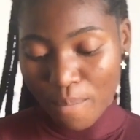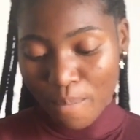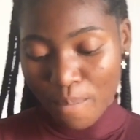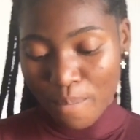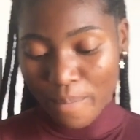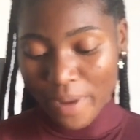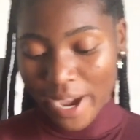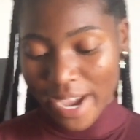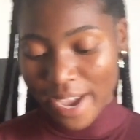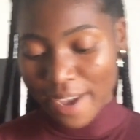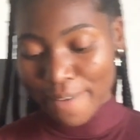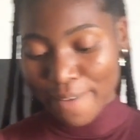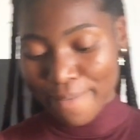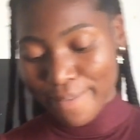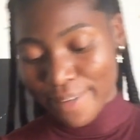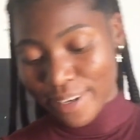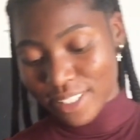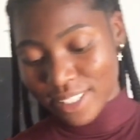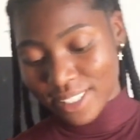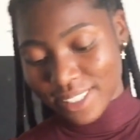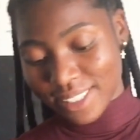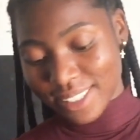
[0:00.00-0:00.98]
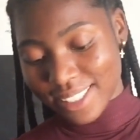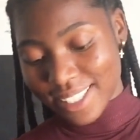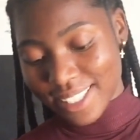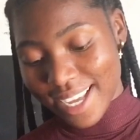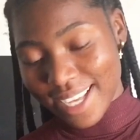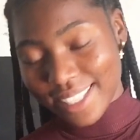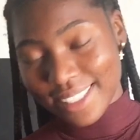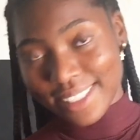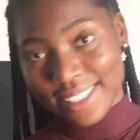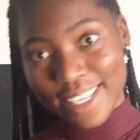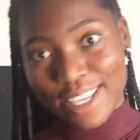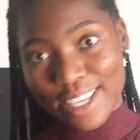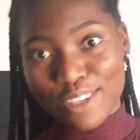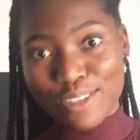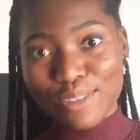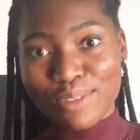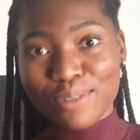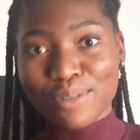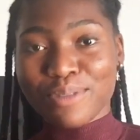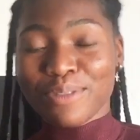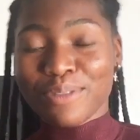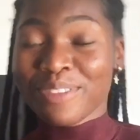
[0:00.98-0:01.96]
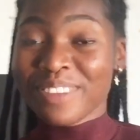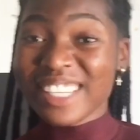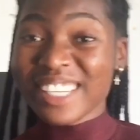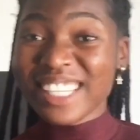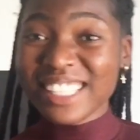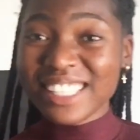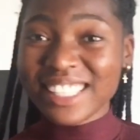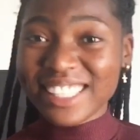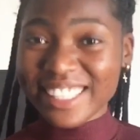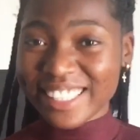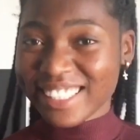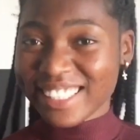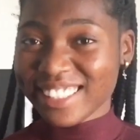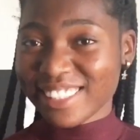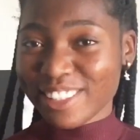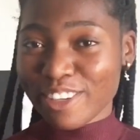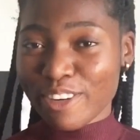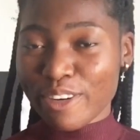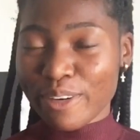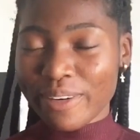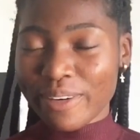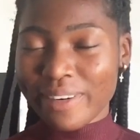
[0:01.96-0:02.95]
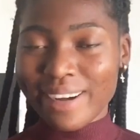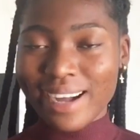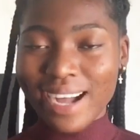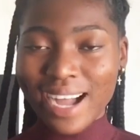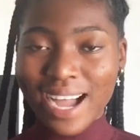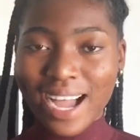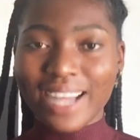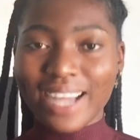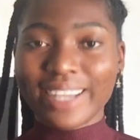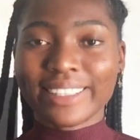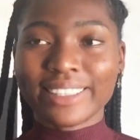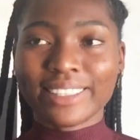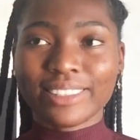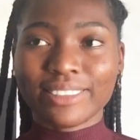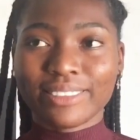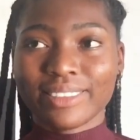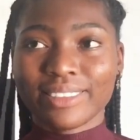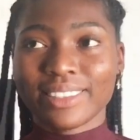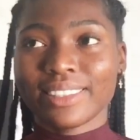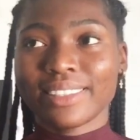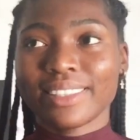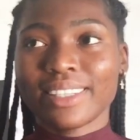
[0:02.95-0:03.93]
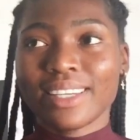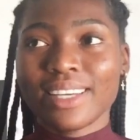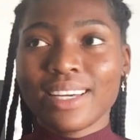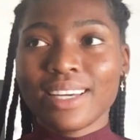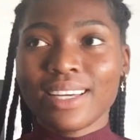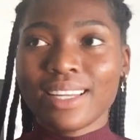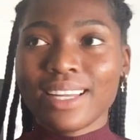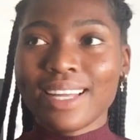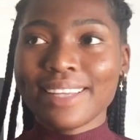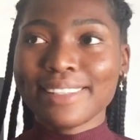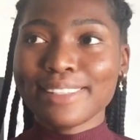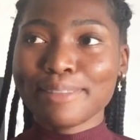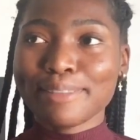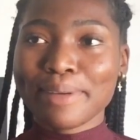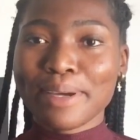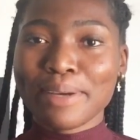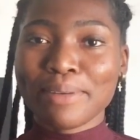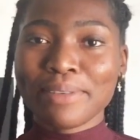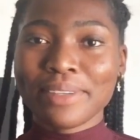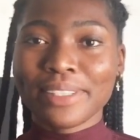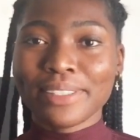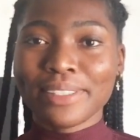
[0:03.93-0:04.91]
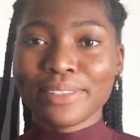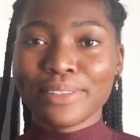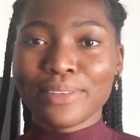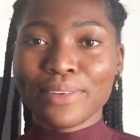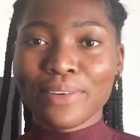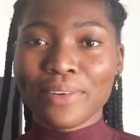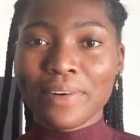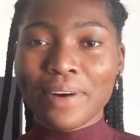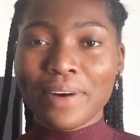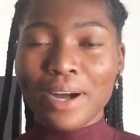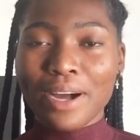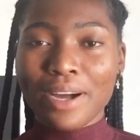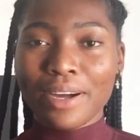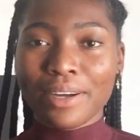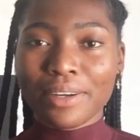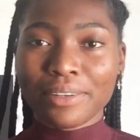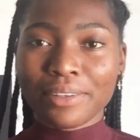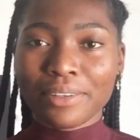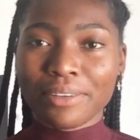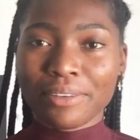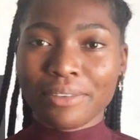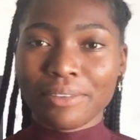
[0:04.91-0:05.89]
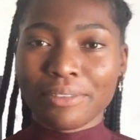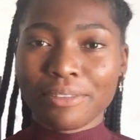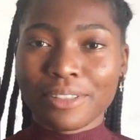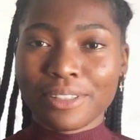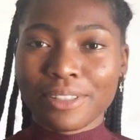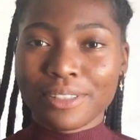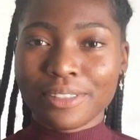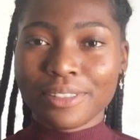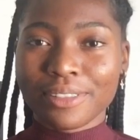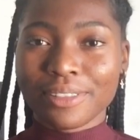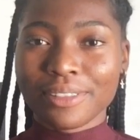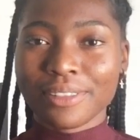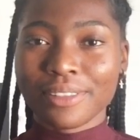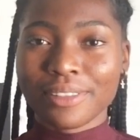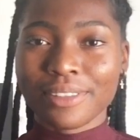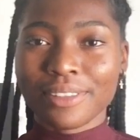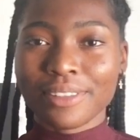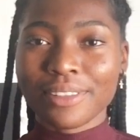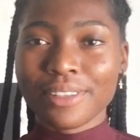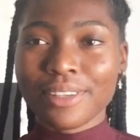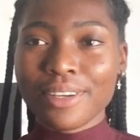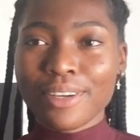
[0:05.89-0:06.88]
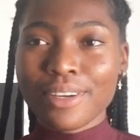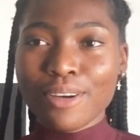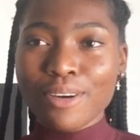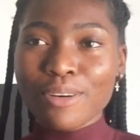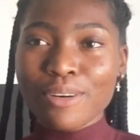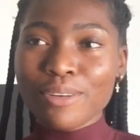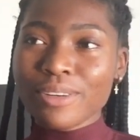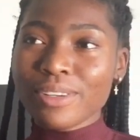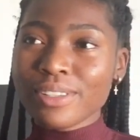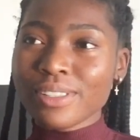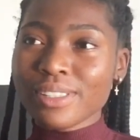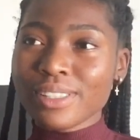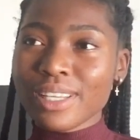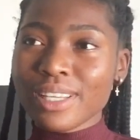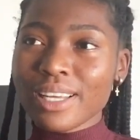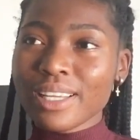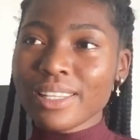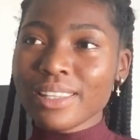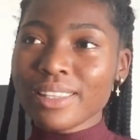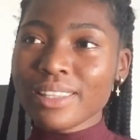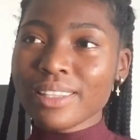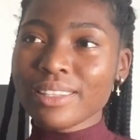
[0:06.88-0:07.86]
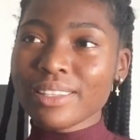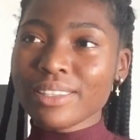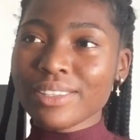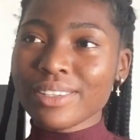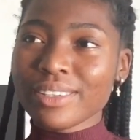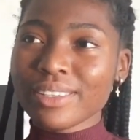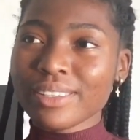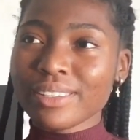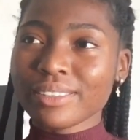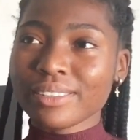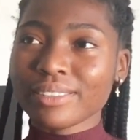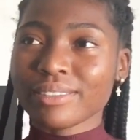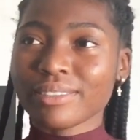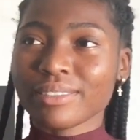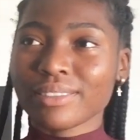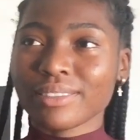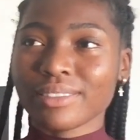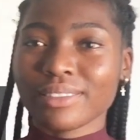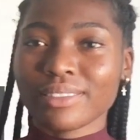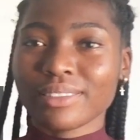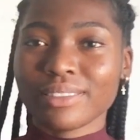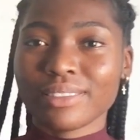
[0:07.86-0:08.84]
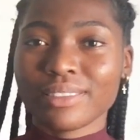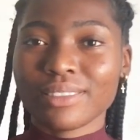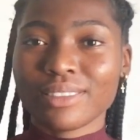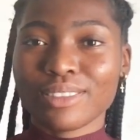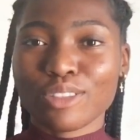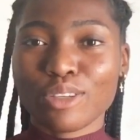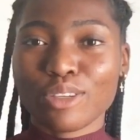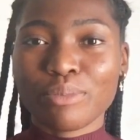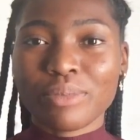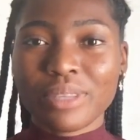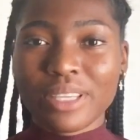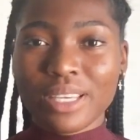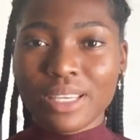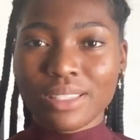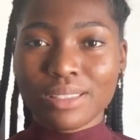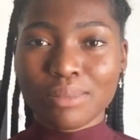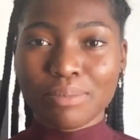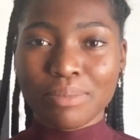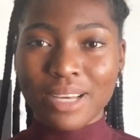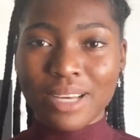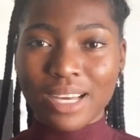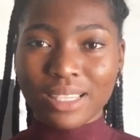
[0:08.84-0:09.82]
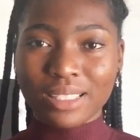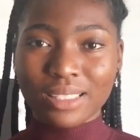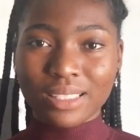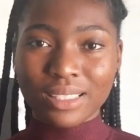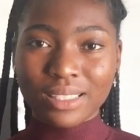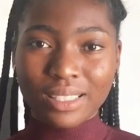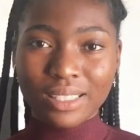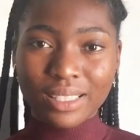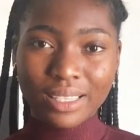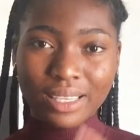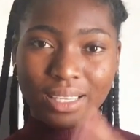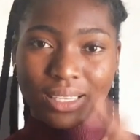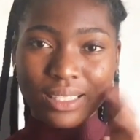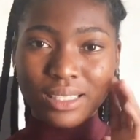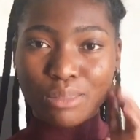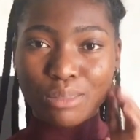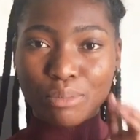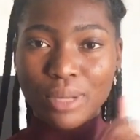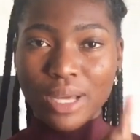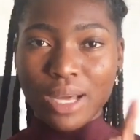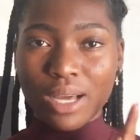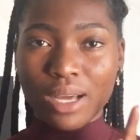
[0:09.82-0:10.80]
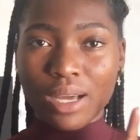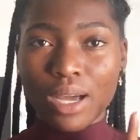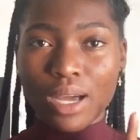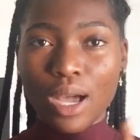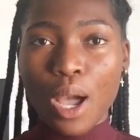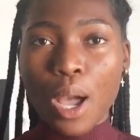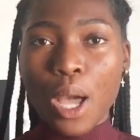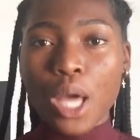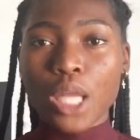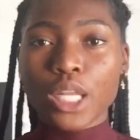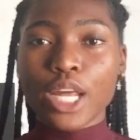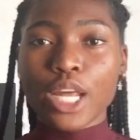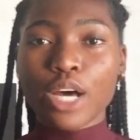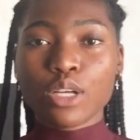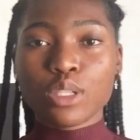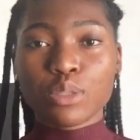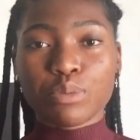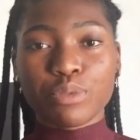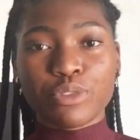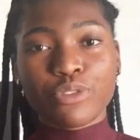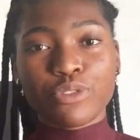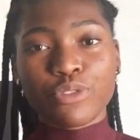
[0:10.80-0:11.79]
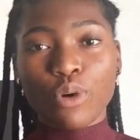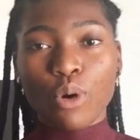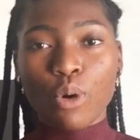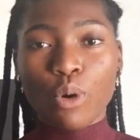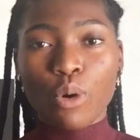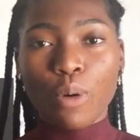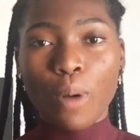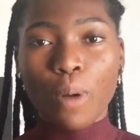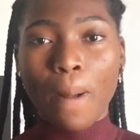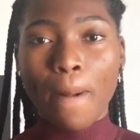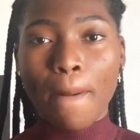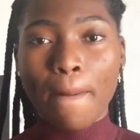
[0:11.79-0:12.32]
When was the last time you really got angry? Last time I really got angry was, I think, some years back, 3 years back. That was before.